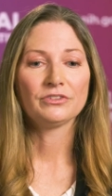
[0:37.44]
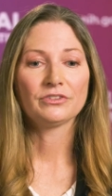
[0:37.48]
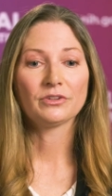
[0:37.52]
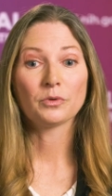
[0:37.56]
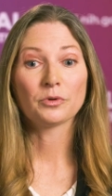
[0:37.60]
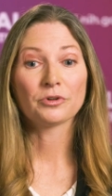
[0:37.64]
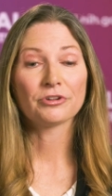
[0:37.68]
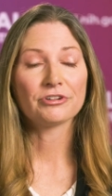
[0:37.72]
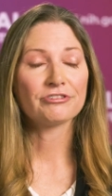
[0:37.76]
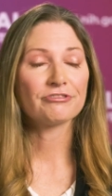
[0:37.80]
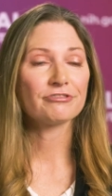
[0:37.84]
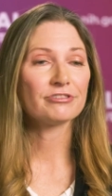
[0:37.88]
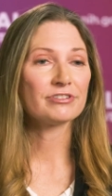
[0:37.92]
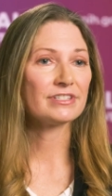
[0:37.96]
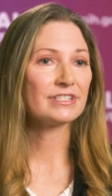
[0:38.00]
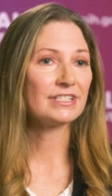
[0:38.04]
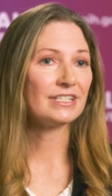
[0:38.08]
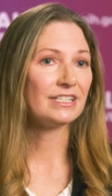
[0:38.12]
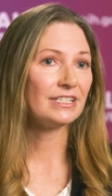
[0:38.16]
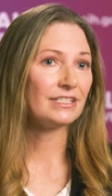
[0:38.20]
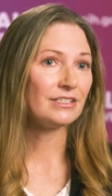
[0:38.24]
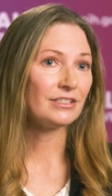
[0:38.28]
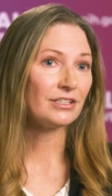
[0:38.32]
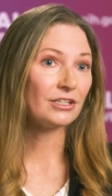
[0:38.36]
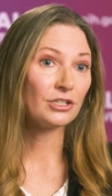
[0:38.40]
So we're
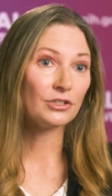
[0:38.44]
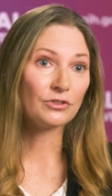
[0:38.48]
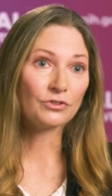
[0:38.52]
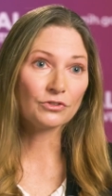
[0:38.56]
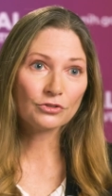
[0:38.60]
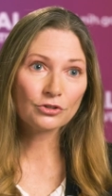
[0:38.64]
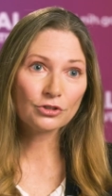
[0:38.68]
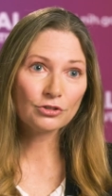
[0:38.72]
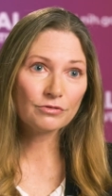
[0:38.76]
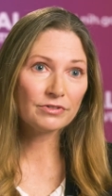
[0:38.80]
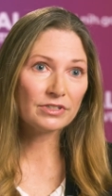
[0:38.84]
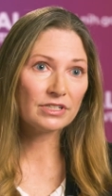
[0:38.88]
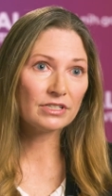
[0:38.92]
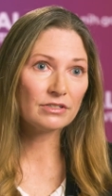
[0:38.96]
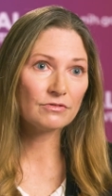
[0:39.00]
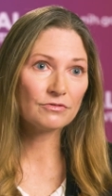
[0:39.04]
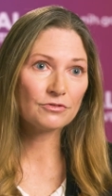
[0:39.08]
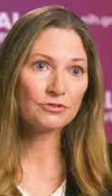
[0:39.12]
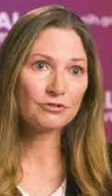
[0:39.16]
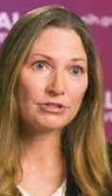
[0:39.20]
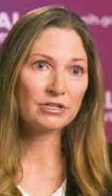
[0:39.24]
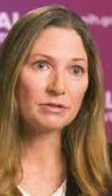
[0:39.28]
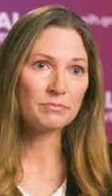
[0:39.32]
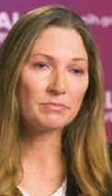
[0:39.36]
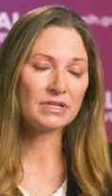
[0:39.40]
interested in conservative
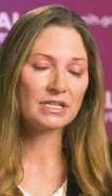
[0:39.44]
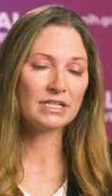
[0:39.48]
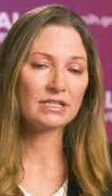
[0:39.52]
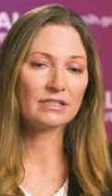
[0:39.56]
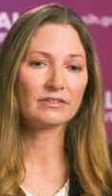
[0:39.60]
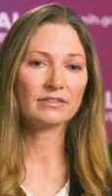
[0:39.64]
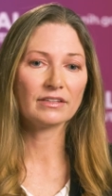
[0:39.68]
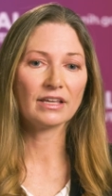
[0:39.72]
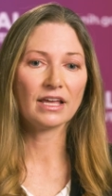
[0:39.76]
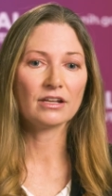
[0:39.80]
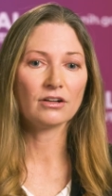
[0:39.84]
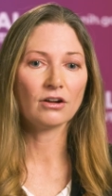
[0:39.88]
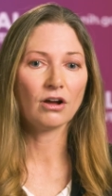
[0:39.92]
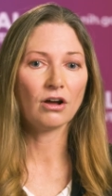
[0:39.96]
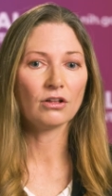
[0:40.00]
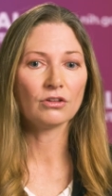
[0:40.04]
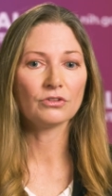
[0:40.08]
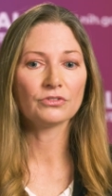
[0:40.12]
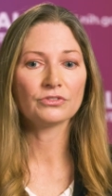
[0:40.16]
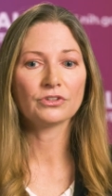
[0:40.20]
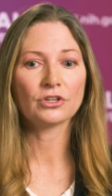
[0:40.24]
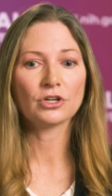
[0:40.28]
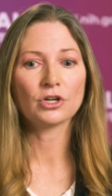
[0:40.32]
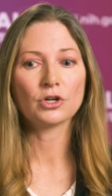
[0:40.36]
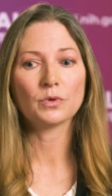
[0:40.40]
treatments and
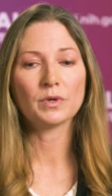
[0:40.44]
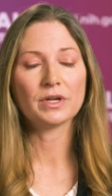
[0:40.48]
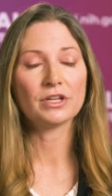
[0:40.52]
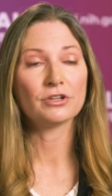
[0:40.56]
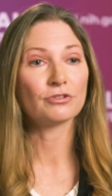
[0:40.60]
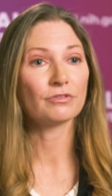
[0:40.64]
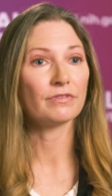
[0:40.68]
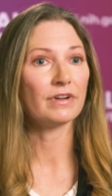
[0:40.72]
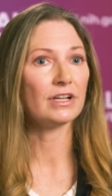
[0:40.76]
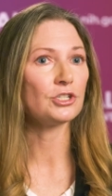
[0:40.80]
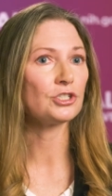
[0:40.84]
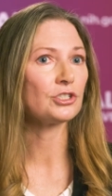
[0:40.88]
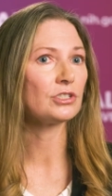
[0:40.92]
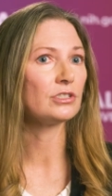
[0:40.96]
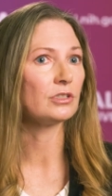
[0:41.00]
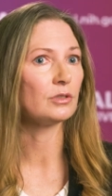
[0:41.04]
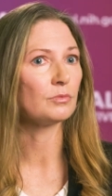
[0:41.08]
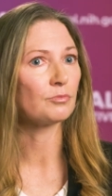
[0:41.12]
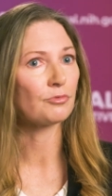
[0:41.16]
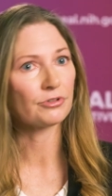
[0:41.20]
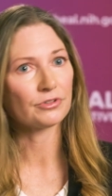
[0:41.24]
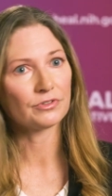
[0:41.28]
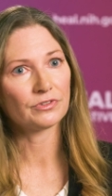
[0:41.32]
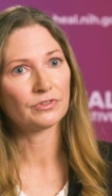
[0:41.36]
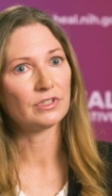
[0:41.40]
also
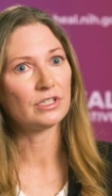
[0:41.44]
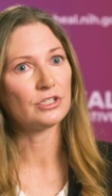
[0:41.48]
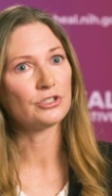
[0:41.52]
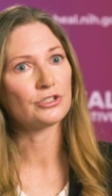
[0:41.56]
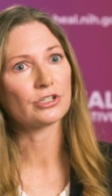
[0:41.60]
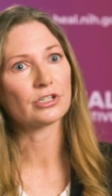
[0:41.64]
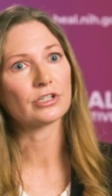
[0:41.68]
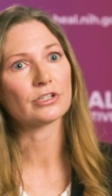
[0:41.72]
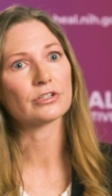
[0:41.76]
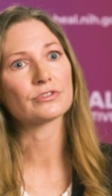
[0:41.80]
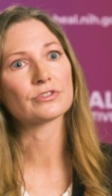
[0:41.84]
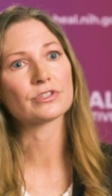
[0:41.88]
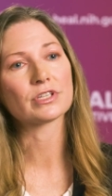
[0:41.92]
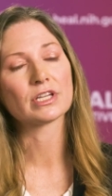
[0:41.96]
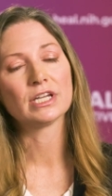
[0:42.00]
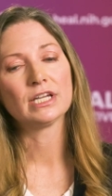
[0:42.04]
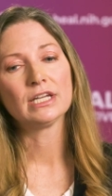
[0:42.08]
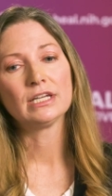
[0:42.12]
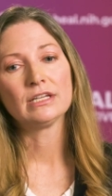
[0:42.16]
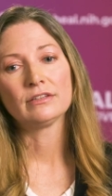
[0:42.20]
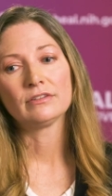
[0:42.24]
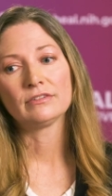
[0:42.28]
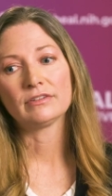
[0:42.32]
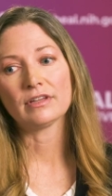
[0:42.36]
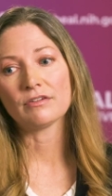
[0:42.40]
interventional procedures,
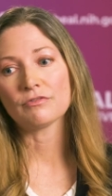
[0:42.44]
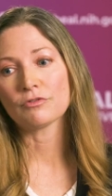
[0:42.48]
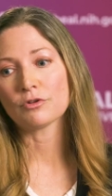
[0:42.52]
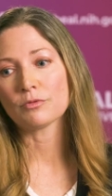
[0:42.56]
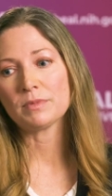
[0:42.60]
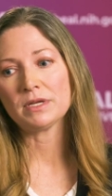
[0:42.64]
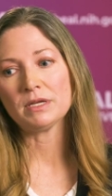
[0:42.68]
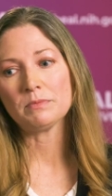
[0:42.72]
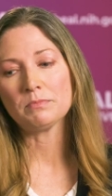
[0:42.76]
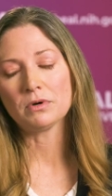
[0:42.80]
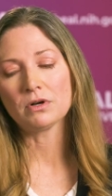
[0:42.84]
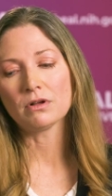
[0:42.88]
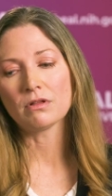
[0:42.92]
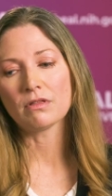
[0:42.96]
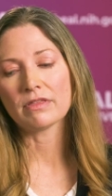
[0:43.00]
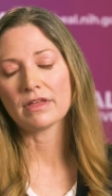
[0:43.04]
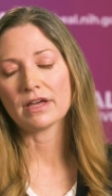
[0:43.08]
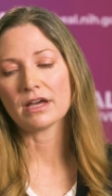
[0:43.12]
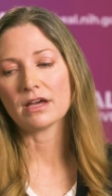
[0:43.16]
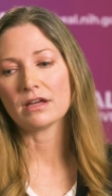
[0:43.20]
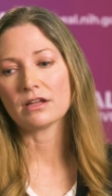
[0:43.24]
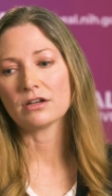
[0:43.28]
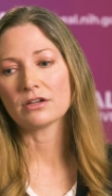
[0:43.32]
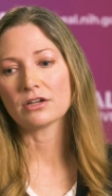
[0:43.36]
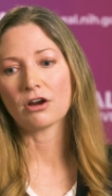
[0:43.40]
say for people
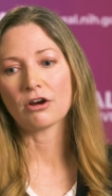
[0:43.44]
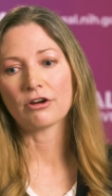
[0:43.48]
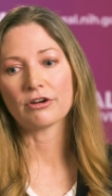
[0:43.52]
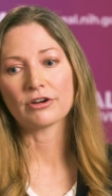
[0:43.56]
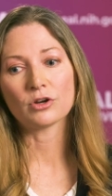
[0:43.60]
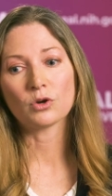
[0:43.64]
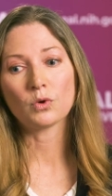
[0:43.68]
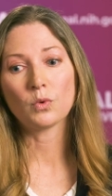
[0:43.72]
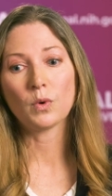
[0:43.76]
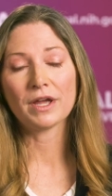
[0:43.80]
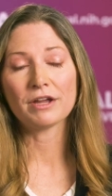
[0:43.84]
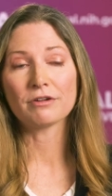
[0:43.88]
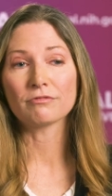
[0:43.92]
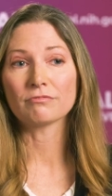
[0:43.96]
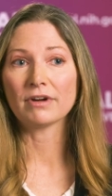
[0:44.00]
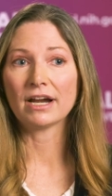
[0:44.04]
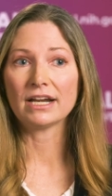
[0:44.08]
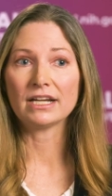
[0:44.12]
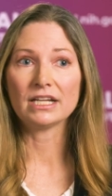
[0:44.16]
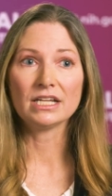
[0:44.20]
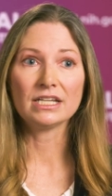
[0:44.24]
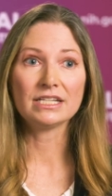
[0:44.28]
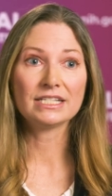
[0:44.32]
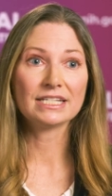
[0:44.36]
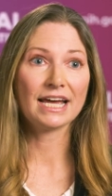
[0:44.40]
that aren't quite
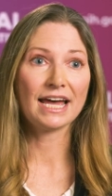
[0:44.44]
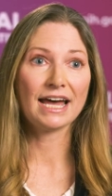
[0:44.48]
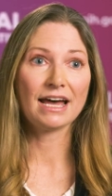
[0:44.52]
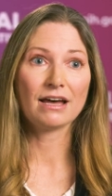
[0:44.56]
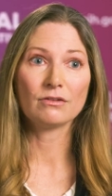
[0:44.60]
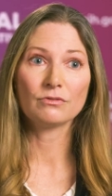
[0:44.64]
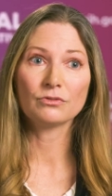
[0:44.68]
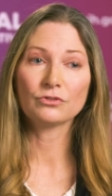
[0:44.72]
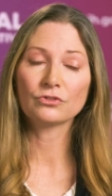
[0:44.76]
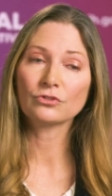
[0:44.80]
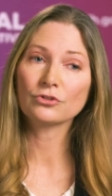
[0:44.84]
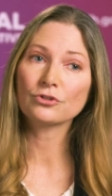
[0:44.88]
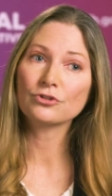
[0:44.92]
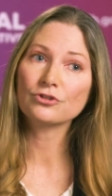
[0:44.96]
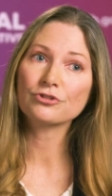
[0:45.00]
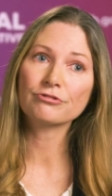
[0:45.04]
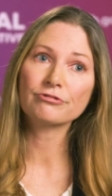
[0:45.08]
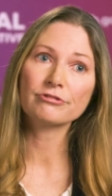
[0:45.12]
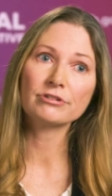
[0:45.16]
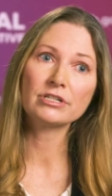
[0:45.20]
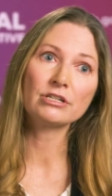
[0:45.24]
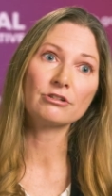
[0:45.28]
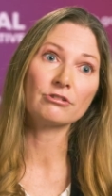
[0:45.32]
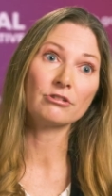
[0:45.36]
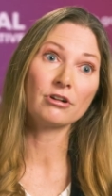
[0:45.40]
ready to have have
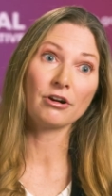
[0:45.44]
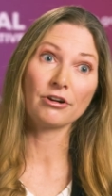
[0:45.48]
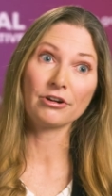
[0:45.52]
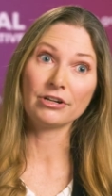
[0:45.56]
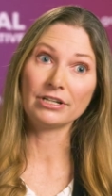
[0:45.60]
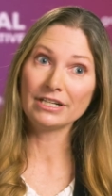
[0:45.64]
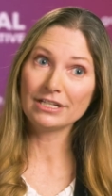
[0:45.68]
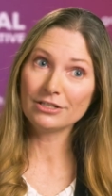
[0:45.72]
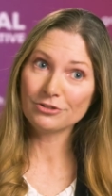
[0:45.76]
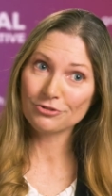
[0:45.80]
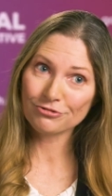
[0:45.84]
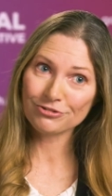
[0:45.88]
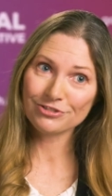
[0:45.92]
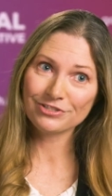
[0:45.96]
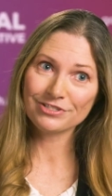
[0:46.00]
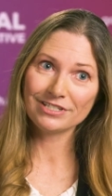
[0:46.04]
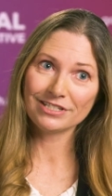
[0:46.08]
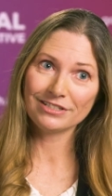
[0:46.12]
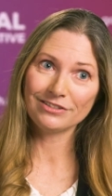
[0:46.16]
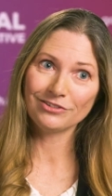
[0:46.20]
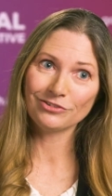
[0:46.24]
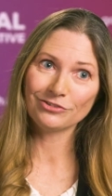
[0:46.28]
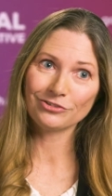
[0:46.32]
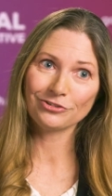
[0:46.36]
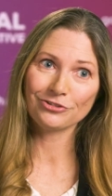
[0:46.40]
surgery or aren't
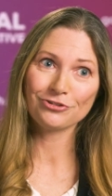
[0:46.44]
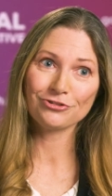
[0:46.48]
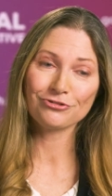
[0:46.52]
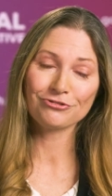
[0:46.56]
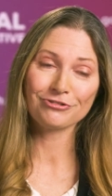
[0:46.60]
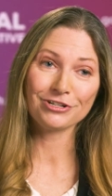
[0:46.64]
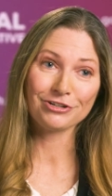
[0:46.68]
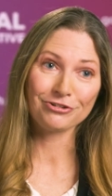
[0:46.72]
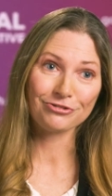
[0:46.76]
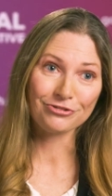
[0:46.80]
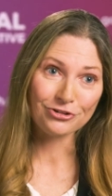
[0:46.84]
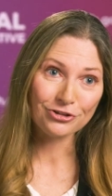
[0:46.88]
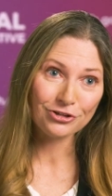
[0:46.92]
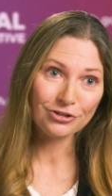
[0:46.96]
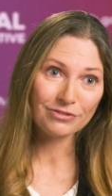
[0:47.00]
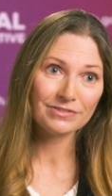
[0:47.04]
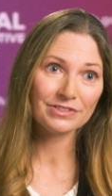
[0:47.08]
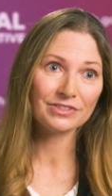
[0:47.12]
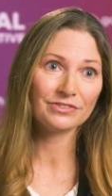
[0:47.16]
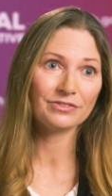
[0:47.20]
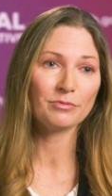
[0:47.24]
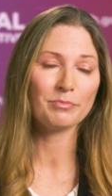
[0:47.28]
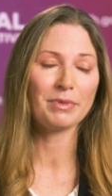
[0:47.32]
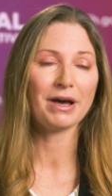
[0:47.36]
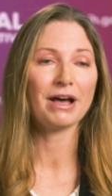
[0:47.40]
interested in surgery or
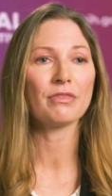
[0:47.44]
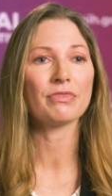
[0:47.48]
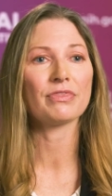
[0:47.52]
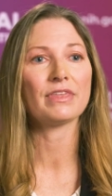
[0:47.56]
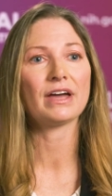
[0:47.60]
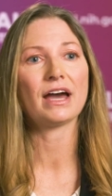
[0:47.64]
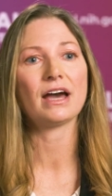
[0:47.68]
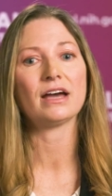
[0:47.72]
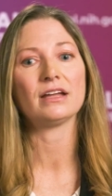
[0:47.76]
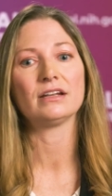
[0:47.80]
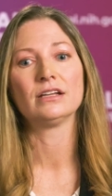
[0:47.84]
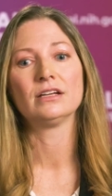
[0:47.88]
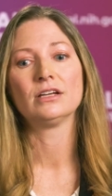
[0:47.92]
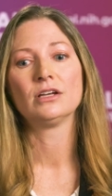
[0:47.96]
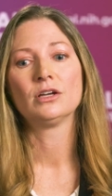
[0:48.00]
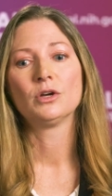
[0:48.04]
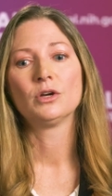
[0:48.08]
nervous about that,